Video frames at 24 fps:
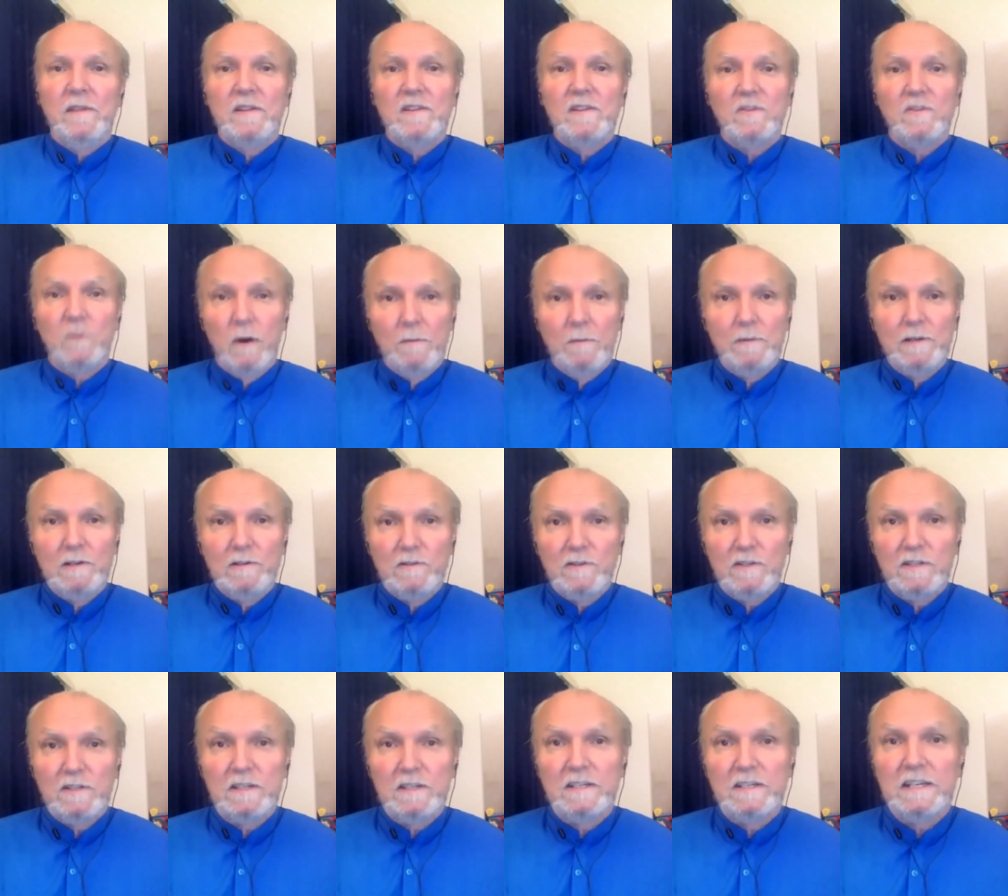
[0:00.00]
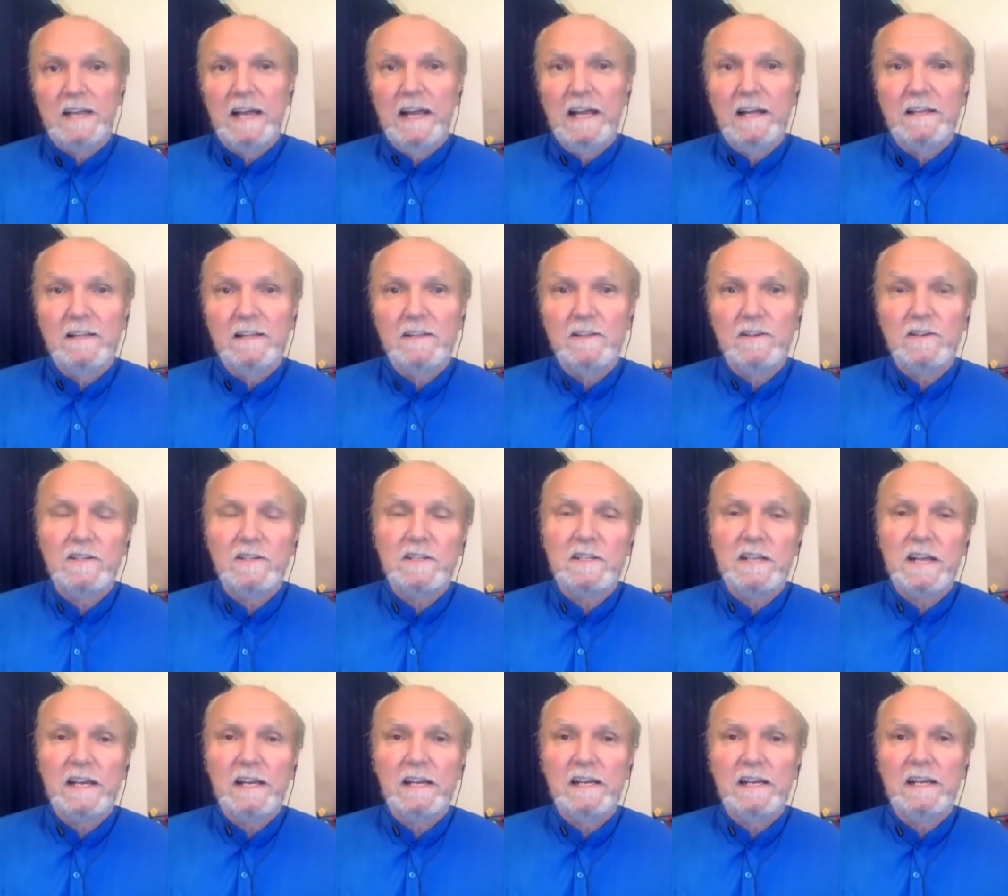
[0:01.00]
Swami used to say, just
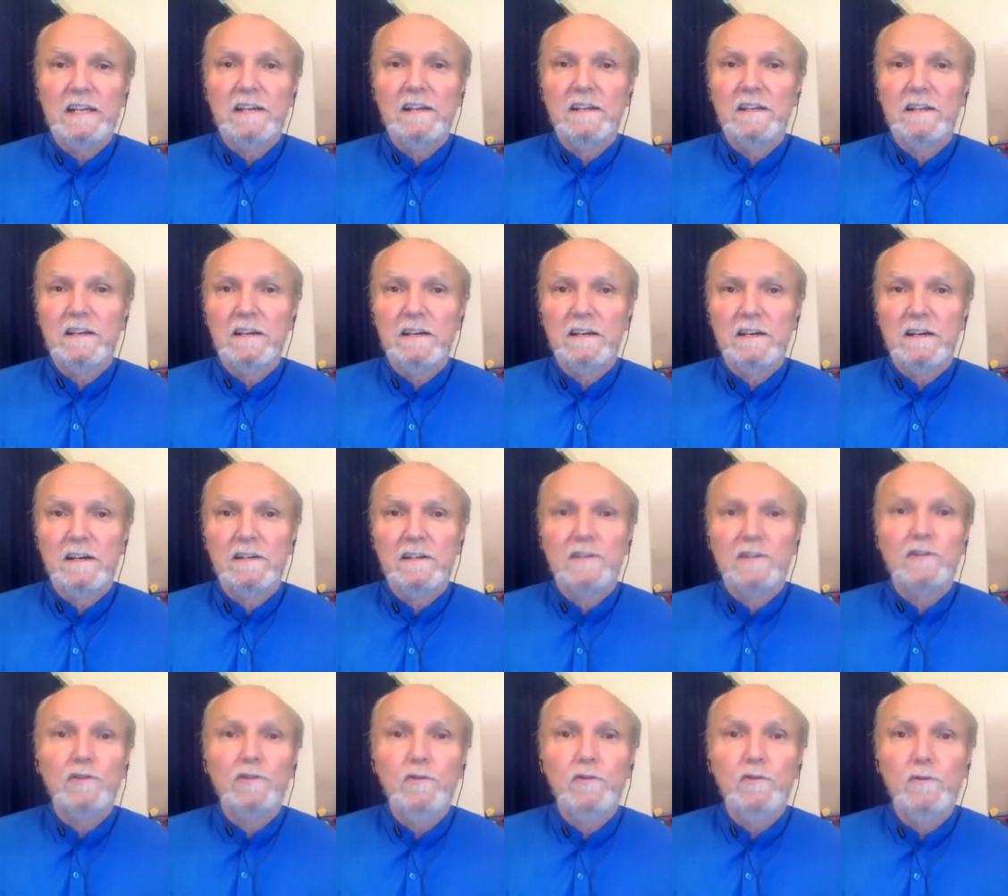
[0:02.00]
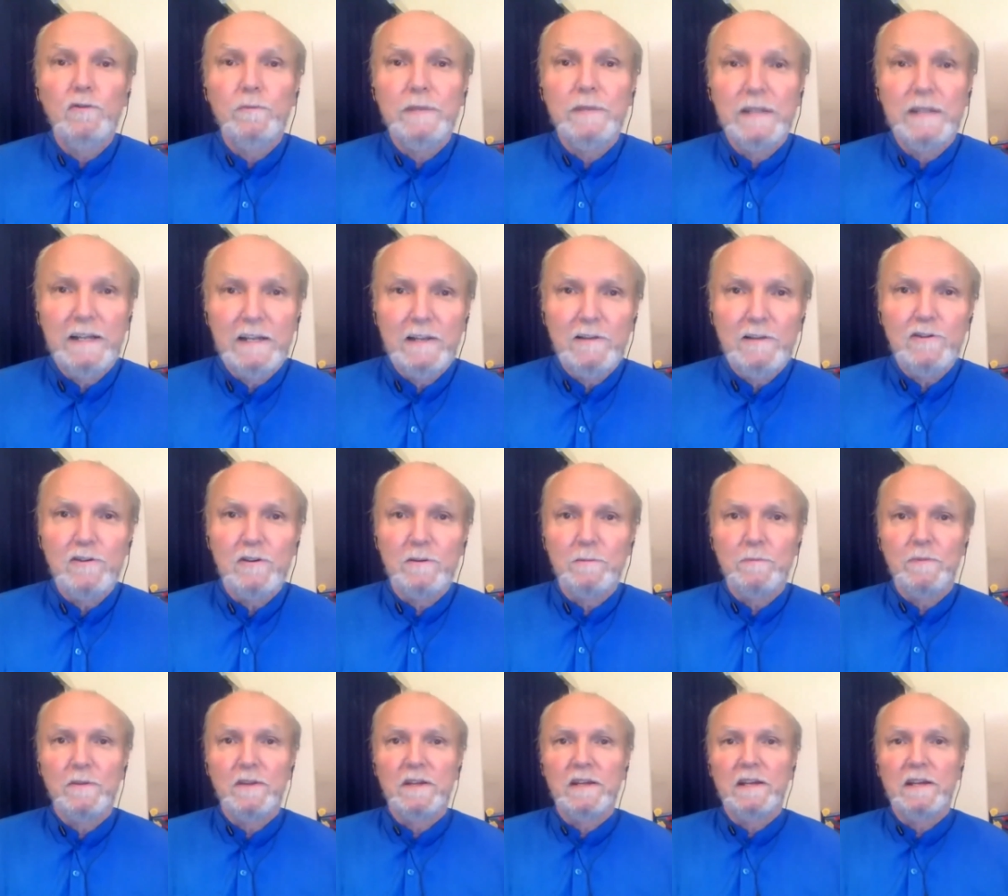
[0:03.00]
like in a tomb in Egypt,
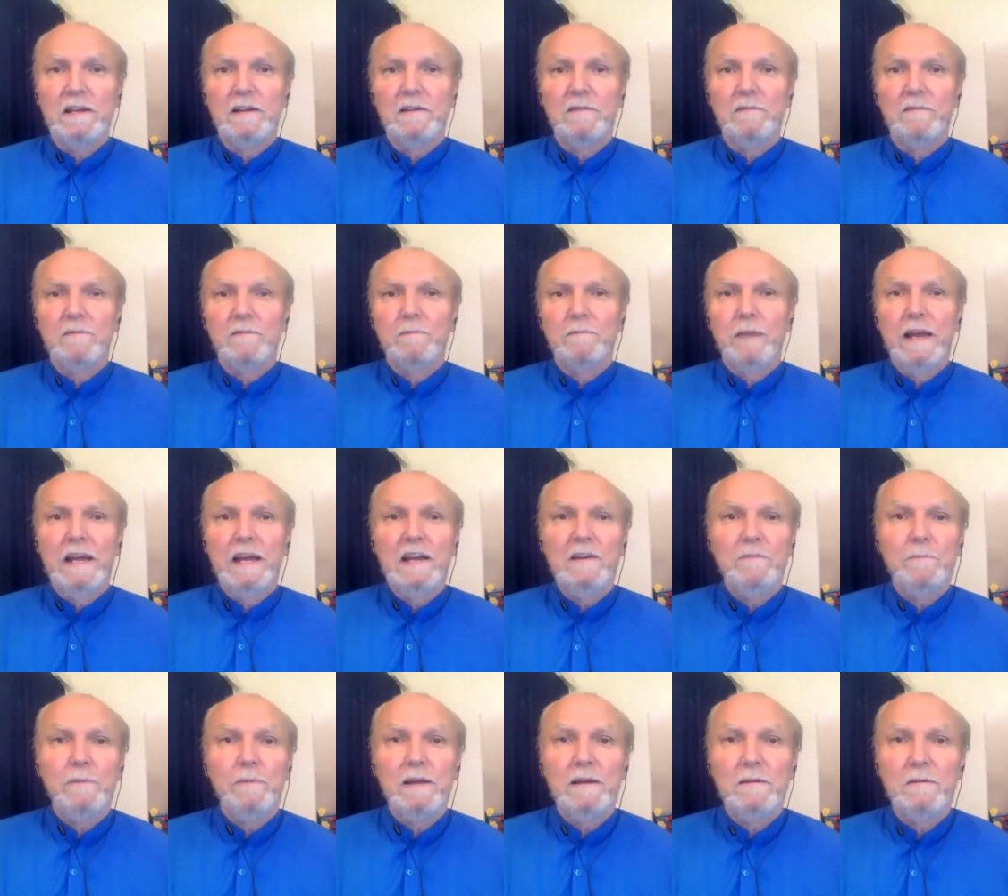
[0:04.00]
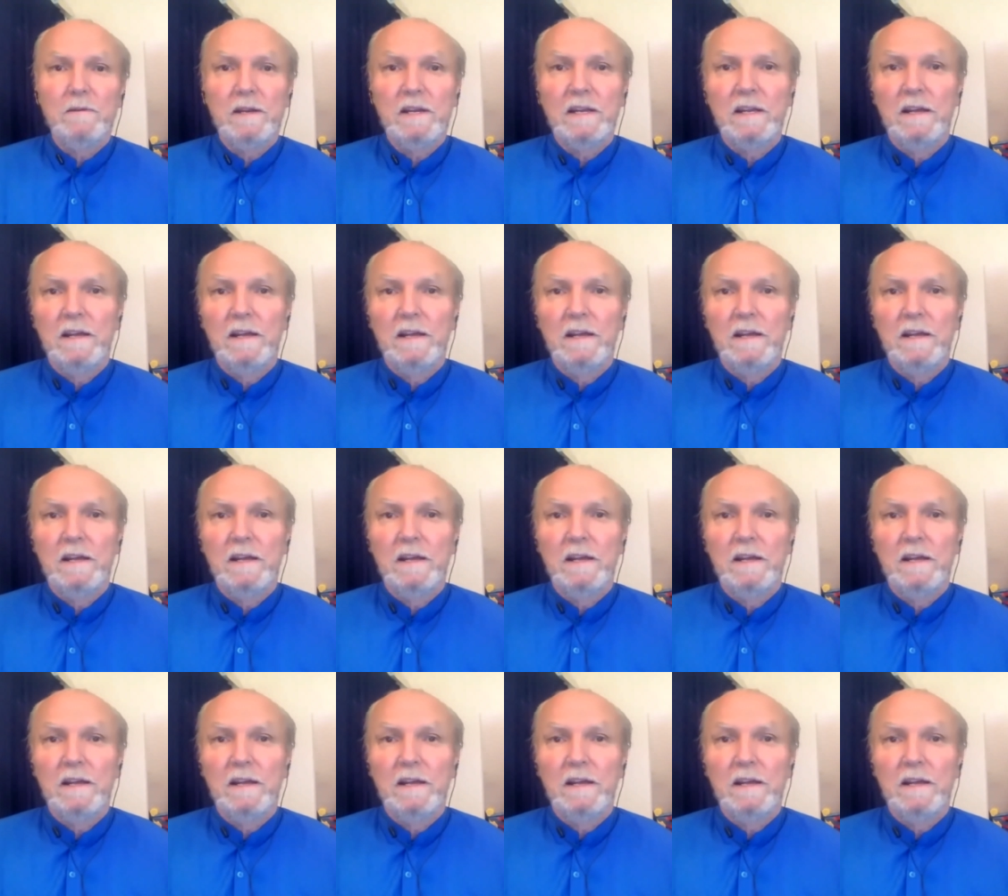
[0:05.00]
they may have been